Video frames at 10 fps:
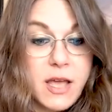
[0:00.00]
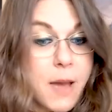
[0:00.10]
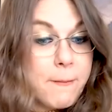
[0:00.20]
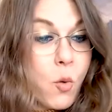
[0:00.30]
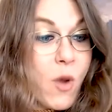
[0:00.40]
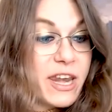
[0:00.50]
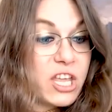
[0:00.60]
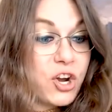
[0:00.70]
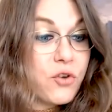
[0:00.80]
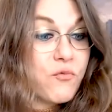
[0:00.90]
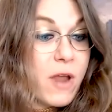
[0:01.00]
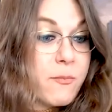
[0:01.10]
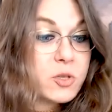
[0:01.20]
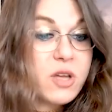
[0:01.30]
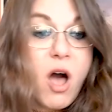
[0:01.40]
But when he heard
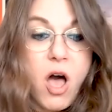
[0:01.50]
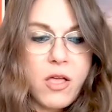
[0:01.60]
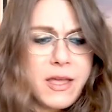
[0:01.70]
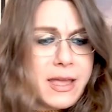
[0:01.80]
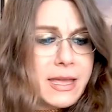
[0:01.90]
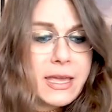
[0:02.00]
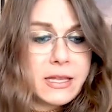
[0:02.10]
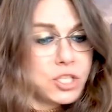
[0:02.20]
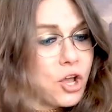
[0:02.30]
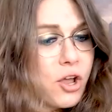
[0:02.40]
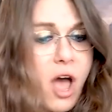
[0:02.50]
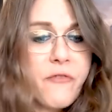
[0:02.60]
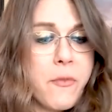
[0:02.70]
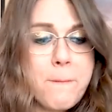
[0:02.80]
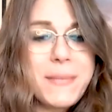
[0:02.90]
Rainbow's call, he took
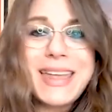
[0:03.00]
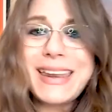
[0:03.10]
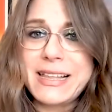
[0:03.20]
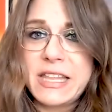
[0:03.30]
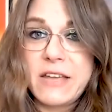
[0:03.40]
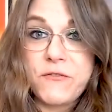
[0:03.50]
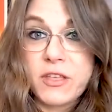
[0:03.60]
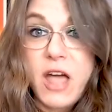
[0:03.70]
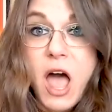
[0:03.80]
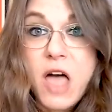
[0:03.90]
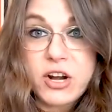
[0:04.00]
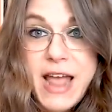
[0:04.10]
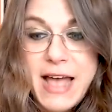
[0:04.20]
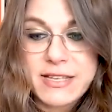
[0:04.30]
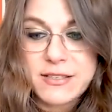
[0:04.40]
off immediately for the Color
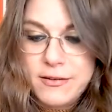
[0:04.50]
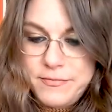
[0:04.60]
Castle.